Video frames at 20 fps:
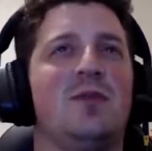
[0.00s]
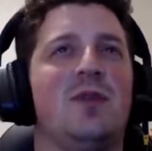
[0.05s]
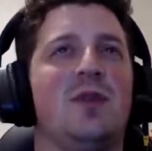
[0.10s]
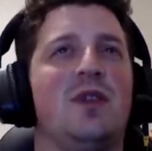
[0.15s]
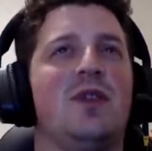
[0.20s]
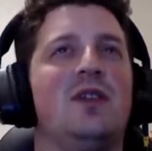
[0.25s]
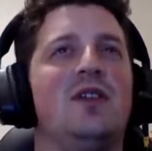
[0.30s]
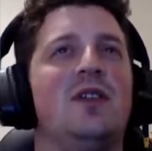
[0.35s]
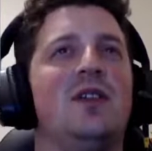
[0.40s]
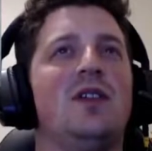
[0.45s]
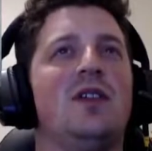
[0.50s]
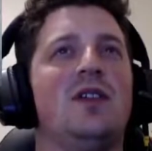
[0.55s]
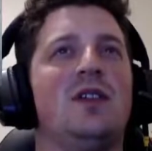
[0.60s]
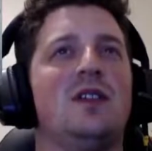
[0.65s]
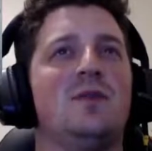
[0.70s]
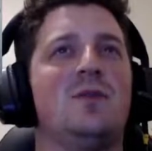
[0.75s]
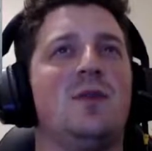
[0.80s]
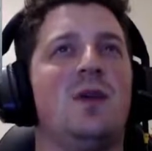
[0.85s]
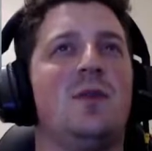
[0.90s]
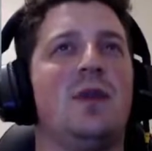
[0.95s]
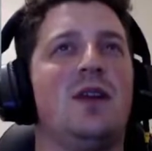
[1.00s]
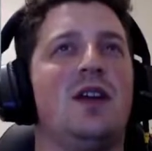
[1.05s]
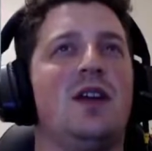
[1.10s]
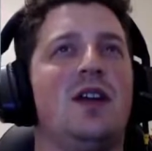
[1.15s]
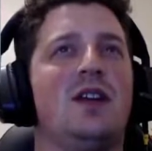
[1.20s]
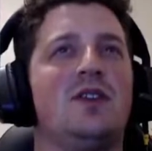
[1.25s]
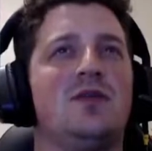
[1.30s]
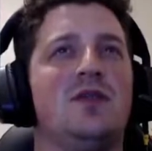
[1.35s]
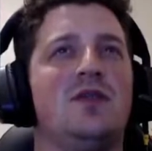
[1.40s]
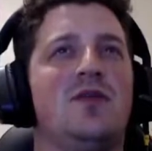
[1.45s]
But this might be our
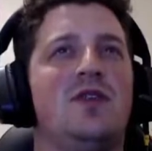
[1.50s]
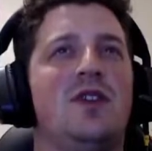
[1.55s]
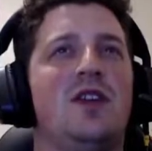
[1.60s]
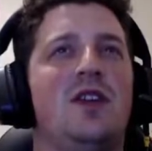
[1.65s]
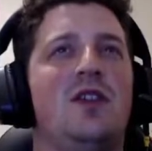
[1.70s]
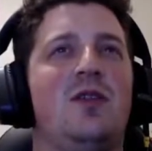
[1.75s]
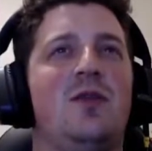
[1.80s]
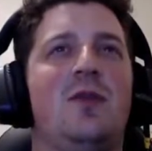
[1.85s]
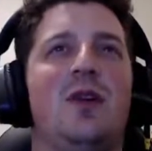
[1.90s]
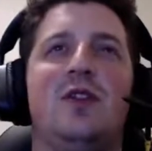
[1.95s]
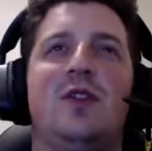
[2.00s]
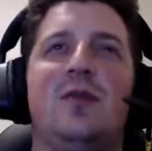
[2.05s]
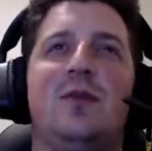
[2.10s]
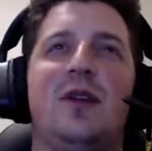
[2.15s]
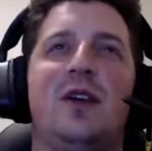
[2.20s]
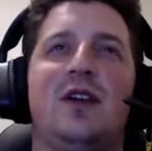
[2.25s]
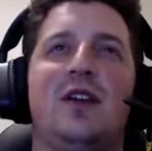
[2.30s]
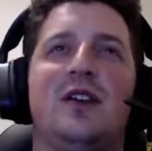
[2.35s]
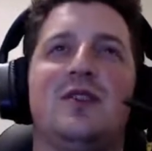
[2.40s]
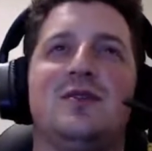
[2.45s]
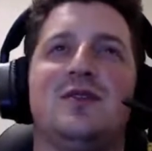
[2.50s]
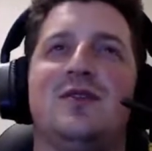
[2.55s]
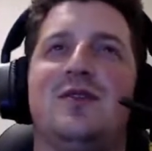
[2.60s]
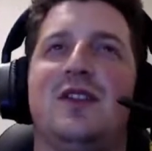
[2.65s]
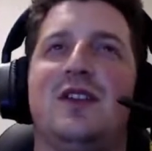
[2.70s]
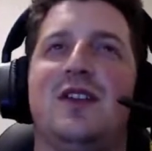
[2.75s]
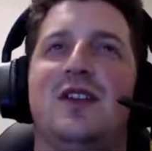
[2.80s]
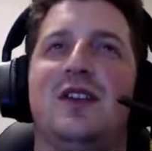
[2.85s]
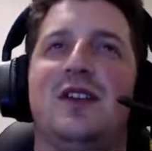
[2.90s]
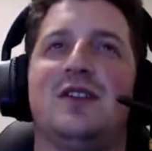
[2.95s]
last one for the year. It might not be our last one for
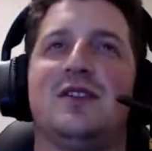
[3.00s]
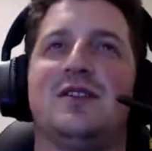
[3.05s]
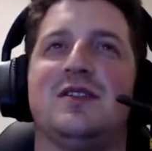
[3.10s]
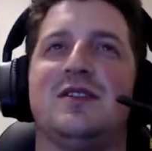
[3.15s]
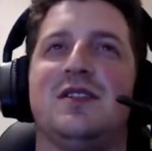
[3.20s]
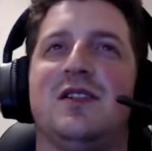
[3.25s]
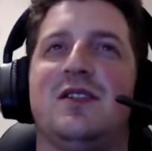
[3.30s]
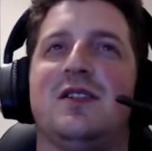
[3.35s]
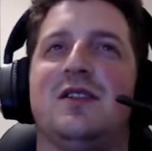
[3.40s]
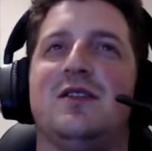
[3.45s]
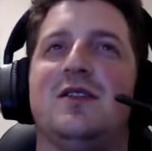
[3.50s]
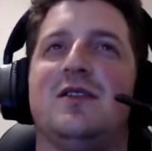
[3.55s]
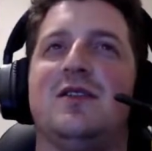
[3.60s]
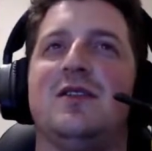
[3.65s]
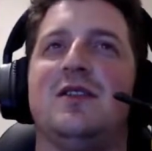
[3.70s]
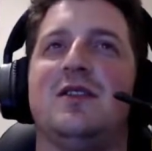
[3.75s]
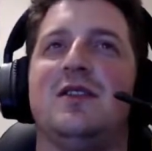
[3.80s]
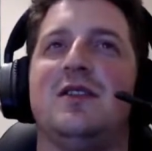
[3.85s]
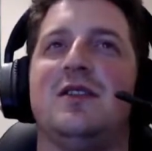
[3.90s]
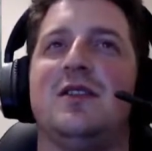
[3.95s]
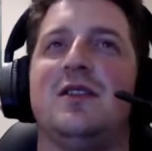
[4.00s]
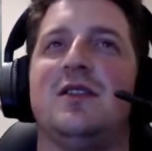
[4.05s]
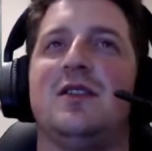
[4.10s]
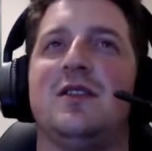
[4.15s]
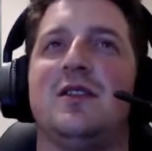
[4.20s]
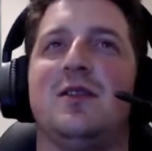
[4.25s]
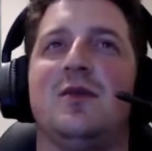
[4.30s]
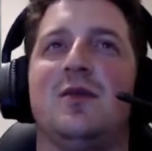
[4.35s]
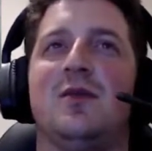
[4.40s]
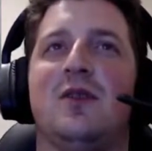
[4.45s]
the year, so
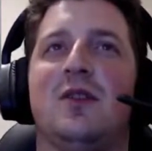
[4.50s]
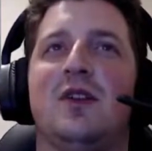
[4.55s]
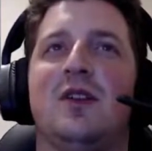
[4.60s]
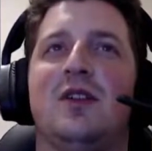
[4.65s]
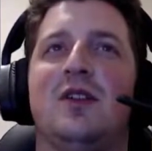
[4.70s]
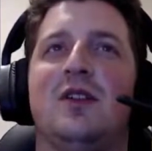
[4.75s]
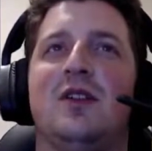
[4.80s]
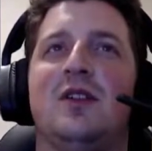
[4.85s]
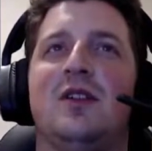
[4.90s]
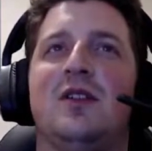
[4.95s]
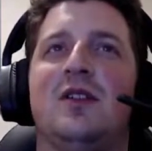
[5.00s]
we